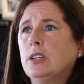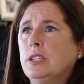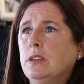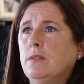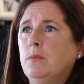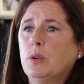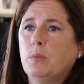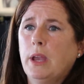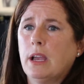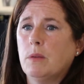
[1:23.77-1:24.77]
She
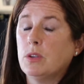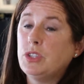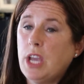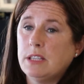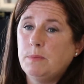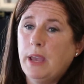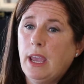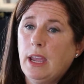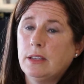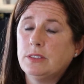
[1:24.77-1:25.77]
would wake up with chest
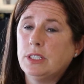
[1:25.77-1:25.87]
pain.